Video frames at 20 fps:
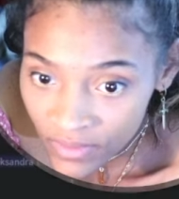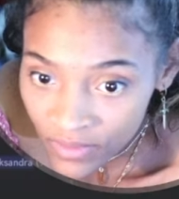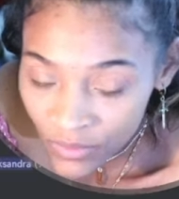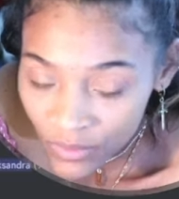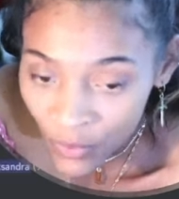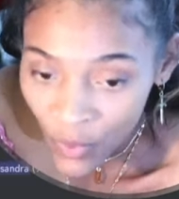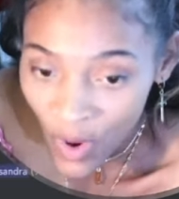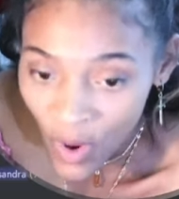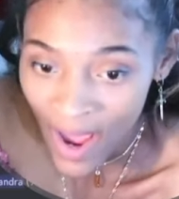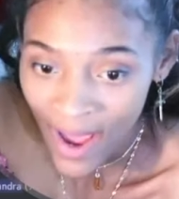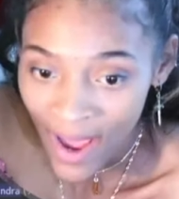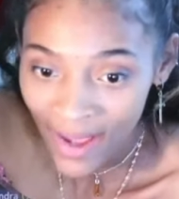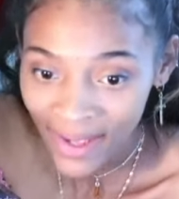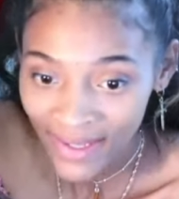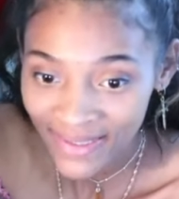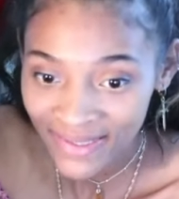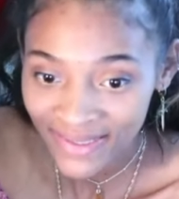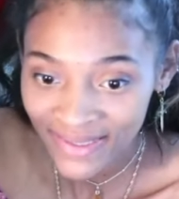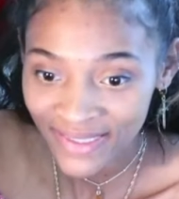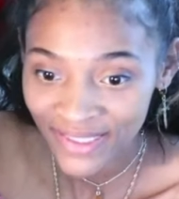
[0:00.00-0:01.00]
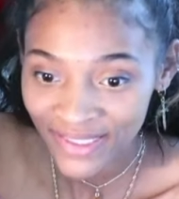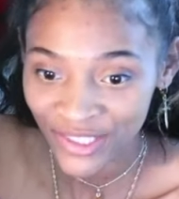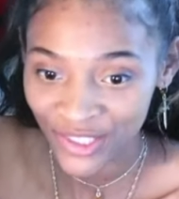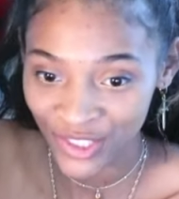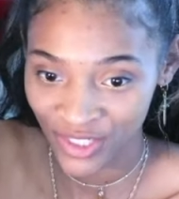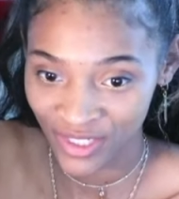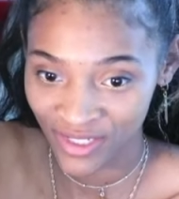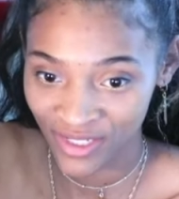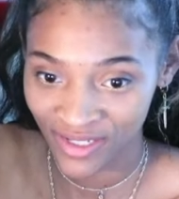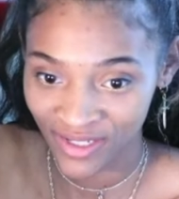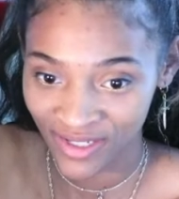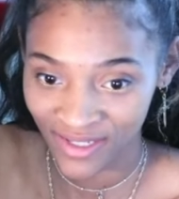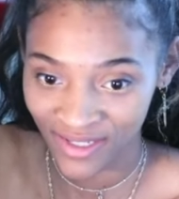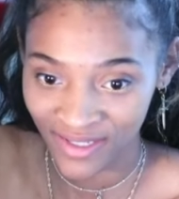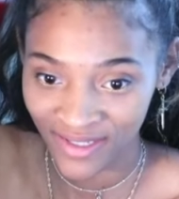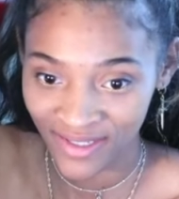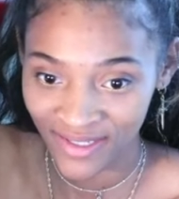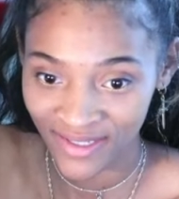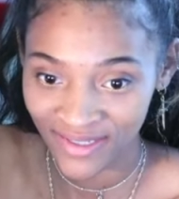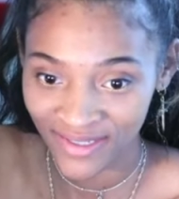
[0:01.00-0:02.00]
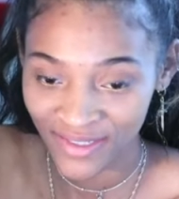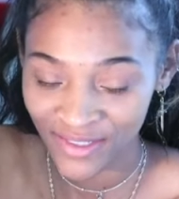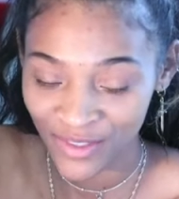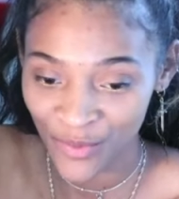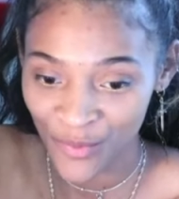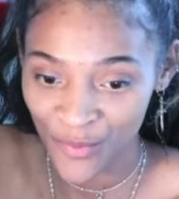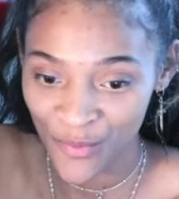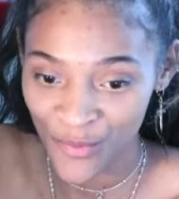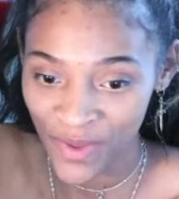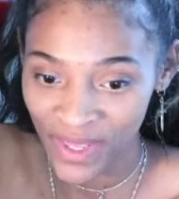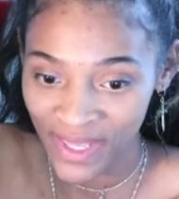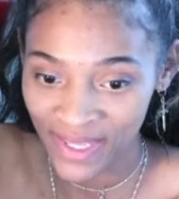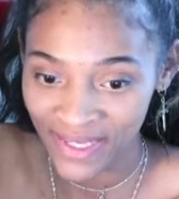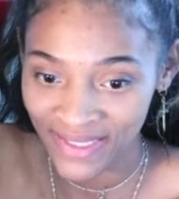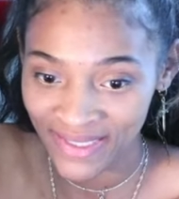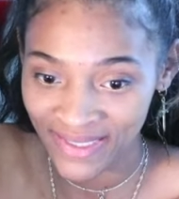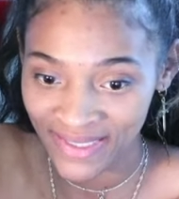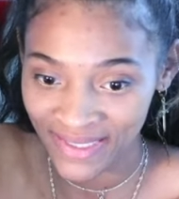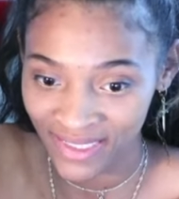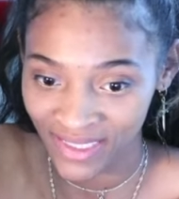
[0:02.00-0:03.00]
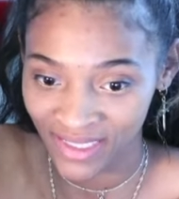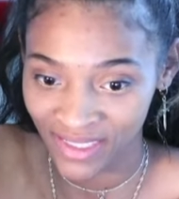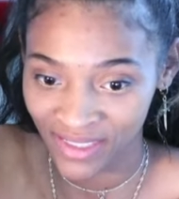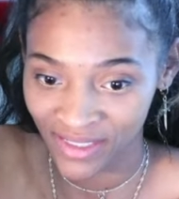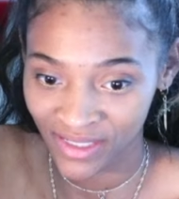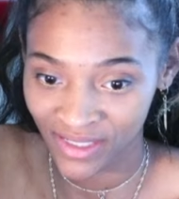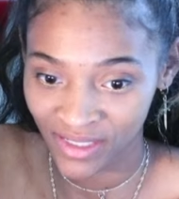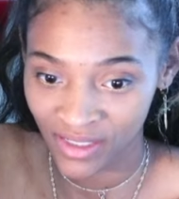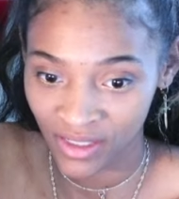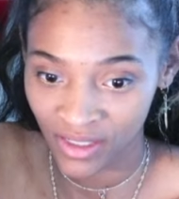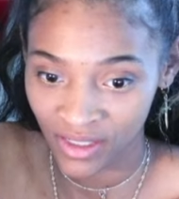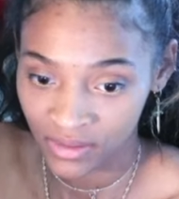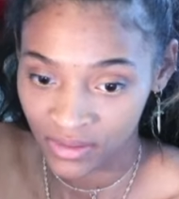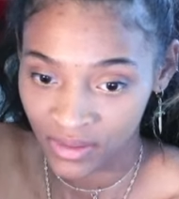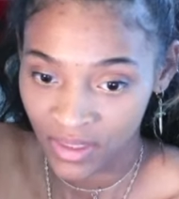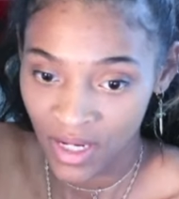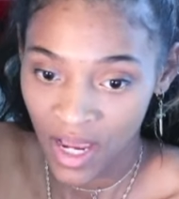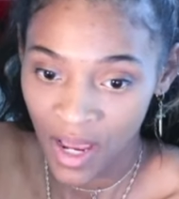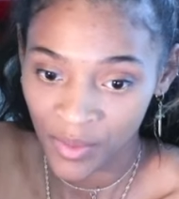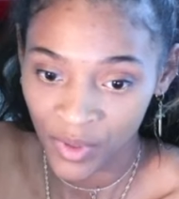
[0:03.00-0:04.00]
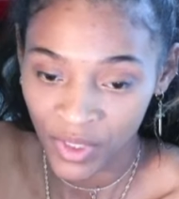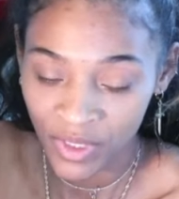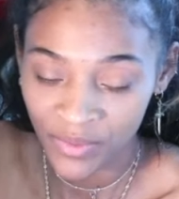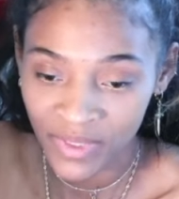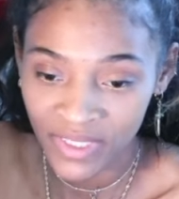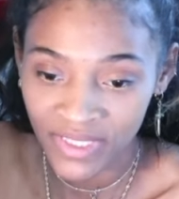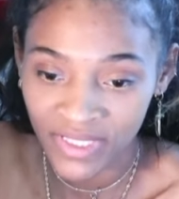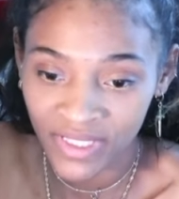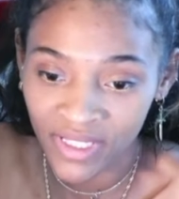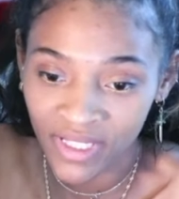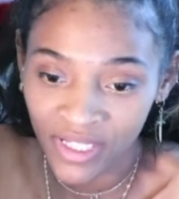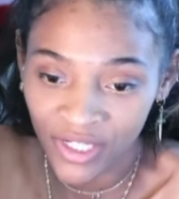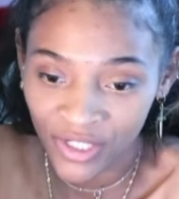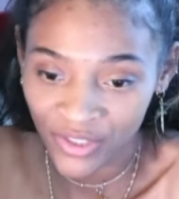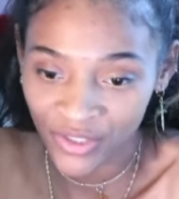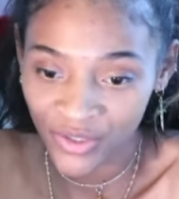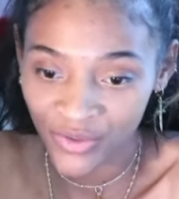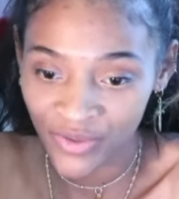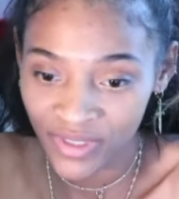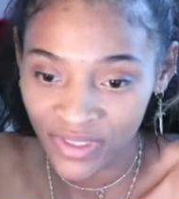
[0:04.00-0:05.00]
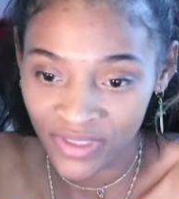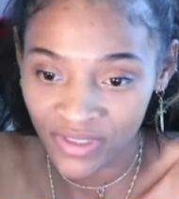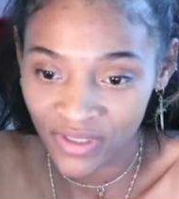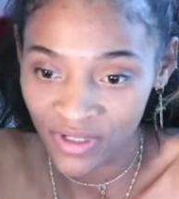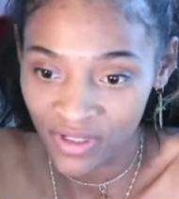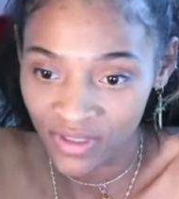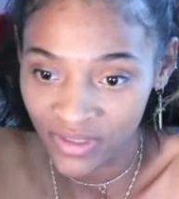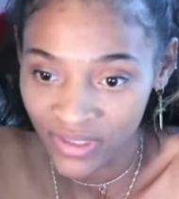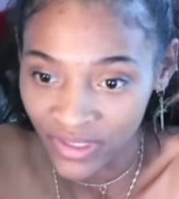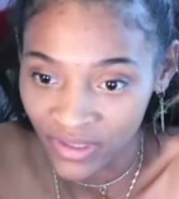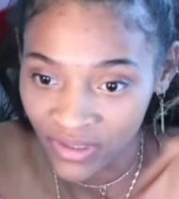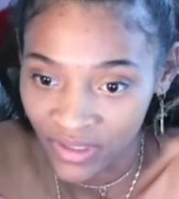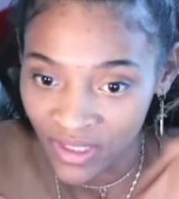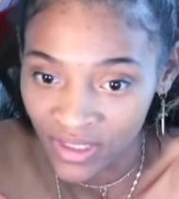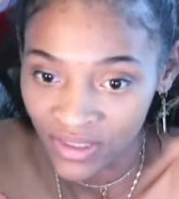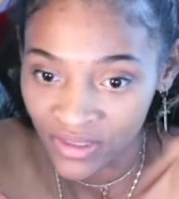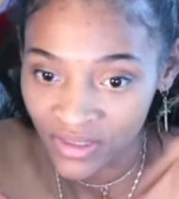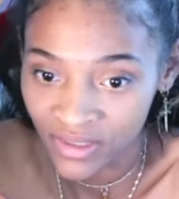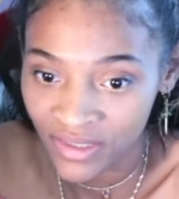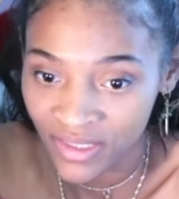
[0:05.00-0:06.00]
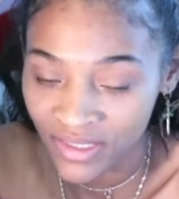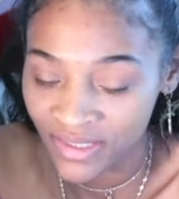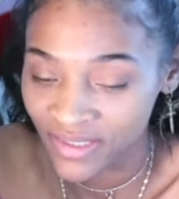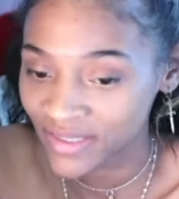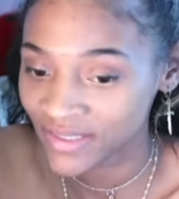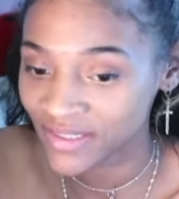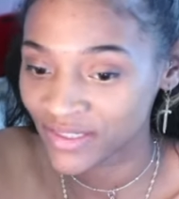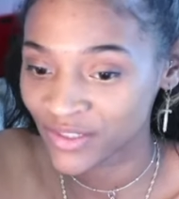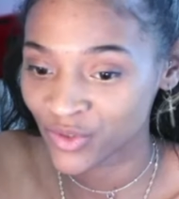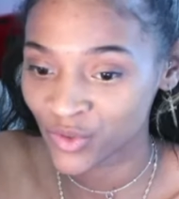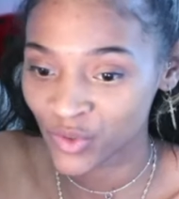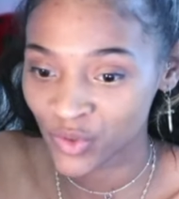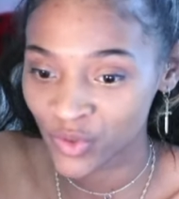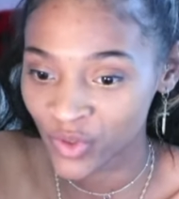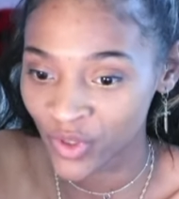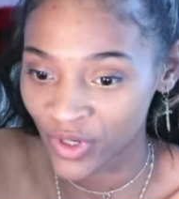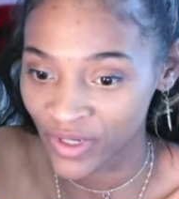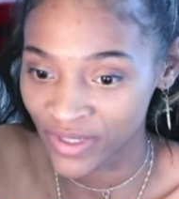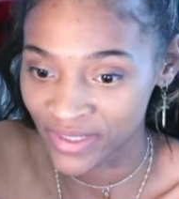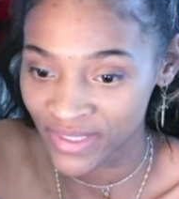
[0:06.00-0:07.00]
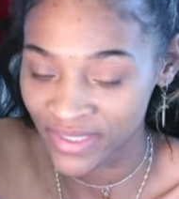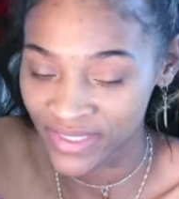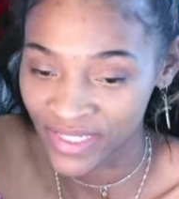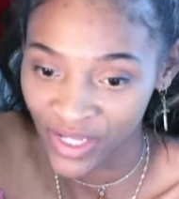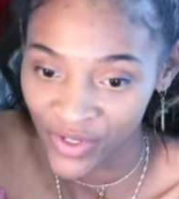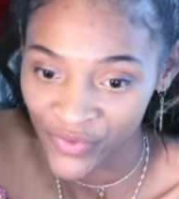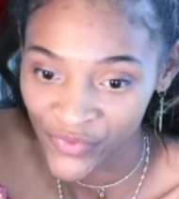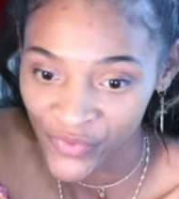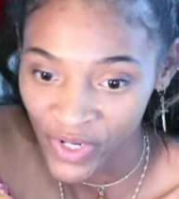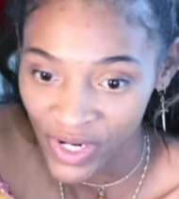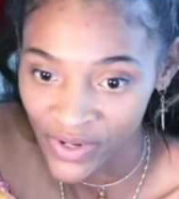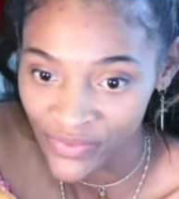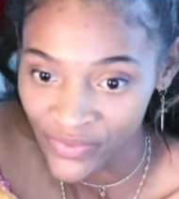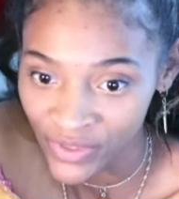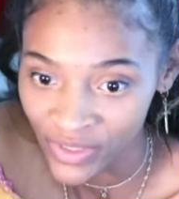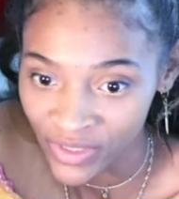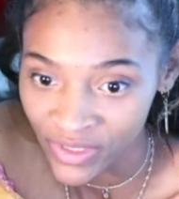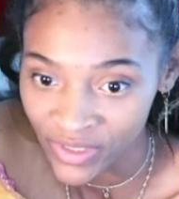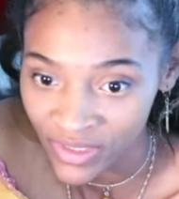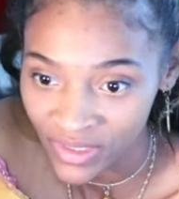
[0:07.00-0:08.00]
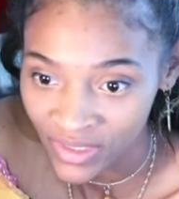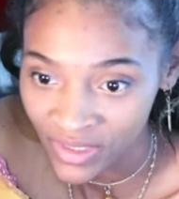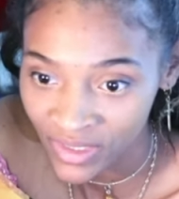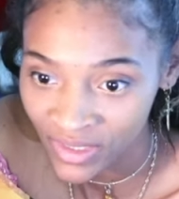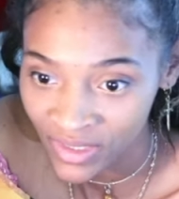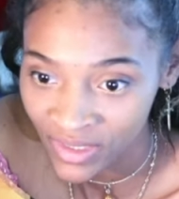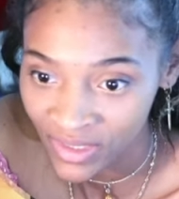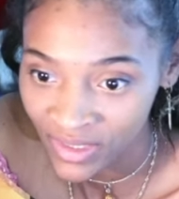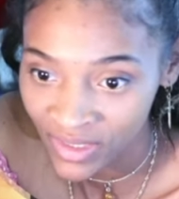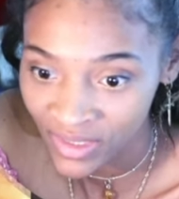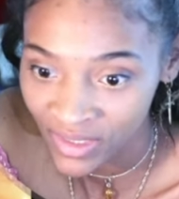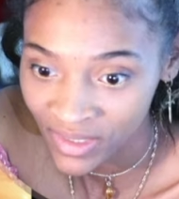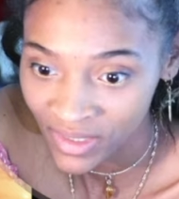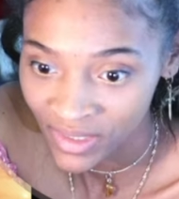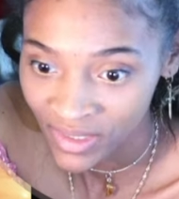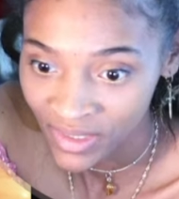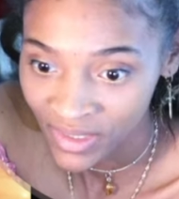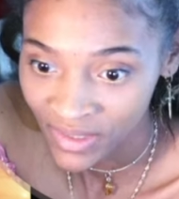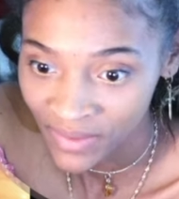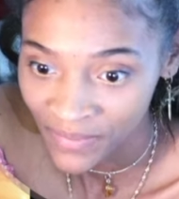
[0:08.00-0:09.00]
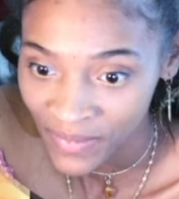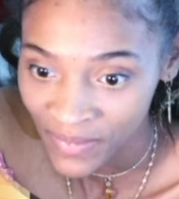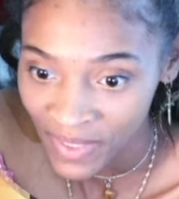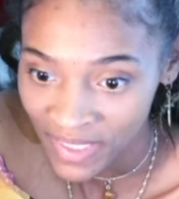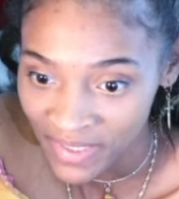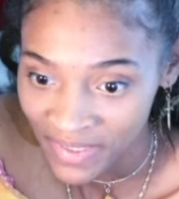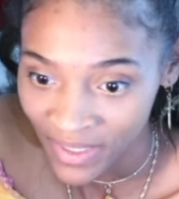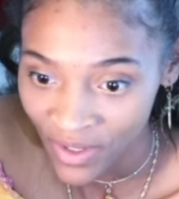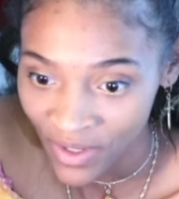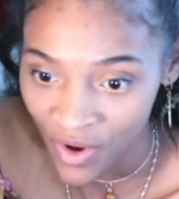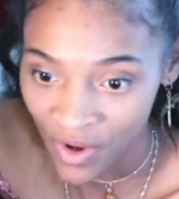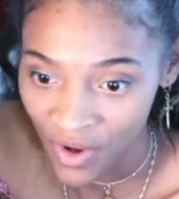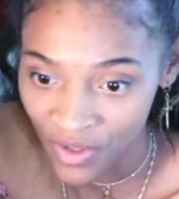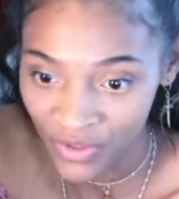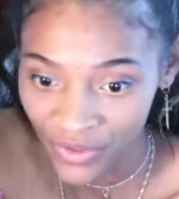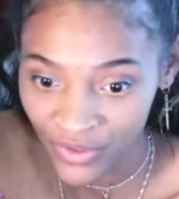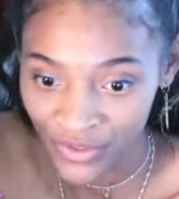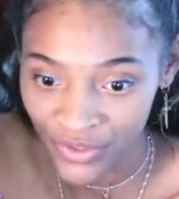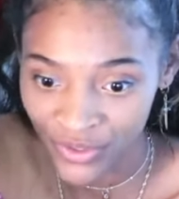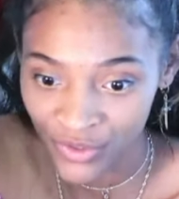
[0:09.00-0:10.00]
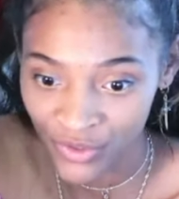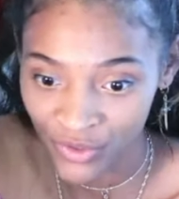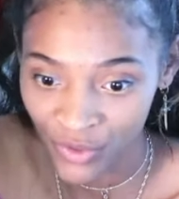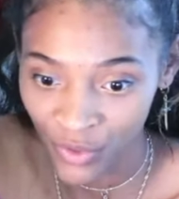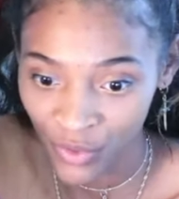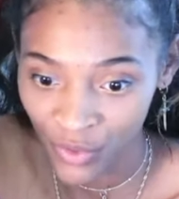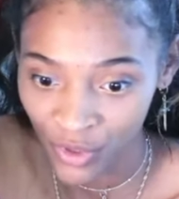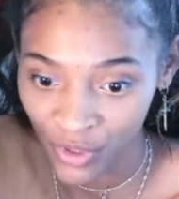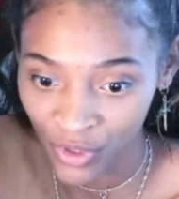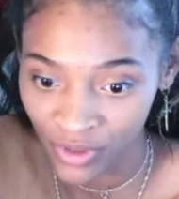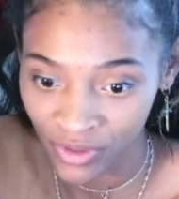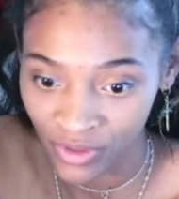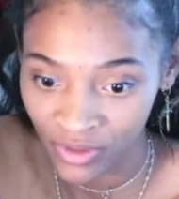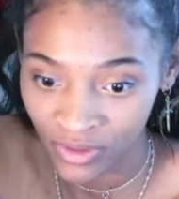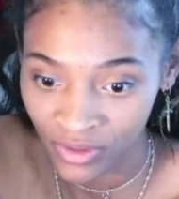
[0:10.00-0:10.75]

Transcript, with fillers: What? This is amazing. I'm going to be sitting here doing this all day long. This is going to take forever because they all look so good.